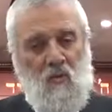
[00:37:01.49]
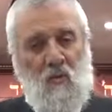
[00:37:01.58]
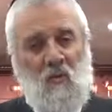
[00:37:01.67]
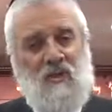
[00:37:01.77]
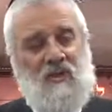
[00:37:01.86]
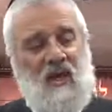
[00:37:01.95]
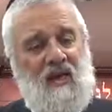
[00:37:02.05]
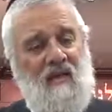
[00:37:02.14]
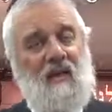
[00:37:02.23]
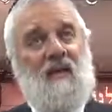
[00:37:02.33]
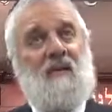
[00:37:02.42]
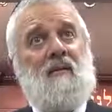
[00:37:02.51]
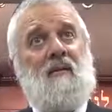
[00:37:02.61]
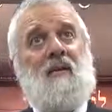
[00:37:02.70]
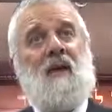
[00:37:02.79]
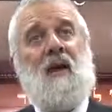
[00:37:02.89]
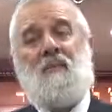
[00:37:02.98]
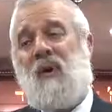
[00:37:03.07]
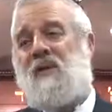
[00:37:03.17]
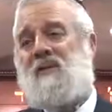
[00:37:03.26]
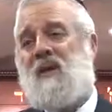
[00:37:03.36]
When we say a
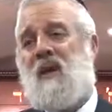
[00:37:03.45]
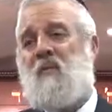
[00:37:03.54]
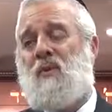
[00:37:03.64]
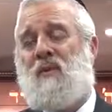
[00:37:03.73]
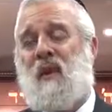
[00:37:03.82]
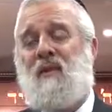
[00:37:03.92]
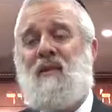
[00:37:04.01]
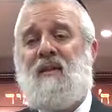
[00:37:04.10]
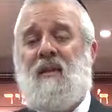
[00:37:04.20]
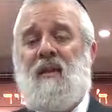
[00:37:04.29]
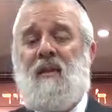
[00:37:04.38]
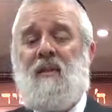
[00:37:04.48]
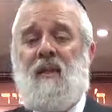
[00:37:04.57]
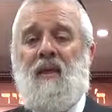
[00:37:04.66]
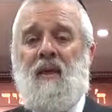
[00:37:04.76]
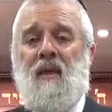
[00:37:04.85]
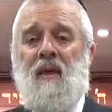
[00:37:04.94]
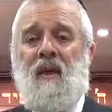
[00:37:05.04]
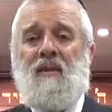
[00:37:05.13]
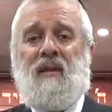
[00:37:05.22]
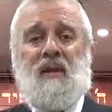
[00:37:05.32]
blessing, and we say
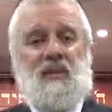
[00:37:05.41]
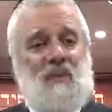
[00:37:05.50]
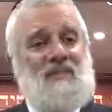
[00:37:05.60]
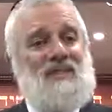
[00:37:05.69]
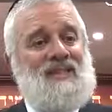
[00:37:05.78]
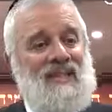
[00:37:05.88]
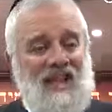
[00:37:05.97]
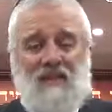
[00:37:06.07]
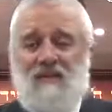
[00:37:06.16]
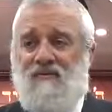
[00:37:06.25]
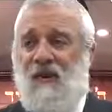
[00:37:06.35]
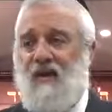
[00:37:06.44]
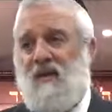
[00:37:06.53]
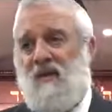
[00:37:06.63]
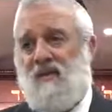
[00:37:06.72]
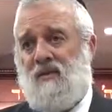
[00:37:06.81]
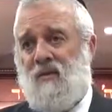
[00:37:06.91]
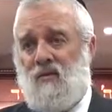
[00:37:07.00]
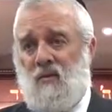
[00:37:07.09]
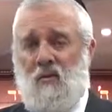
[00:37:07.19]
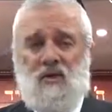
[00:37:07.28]
that Hashem sanctified us
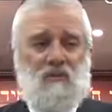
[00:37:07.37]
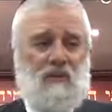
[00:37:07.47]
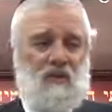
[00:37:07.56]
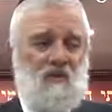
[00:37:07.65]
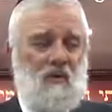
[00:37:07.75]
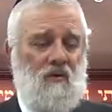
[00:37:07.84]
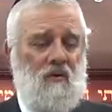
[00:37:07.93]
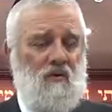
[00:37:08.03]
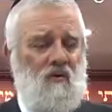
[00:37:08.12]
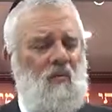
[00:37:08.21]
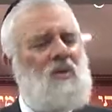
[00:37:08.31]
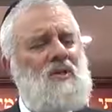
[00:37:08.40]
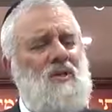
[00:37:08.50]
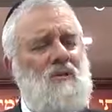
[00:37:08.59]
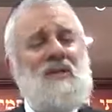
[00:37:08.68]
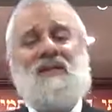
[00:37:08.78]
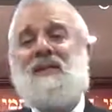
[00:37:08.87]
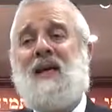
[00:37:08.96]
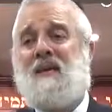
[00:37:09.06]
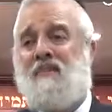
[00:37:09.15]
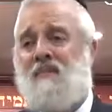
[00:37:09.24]
through his mitzvot, what does it mean,
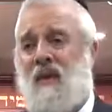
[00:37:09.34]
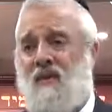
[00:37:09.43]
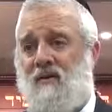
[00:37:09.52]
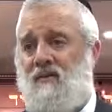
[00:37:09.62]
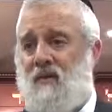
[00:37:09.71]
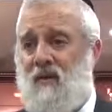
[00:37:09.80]
sanctified?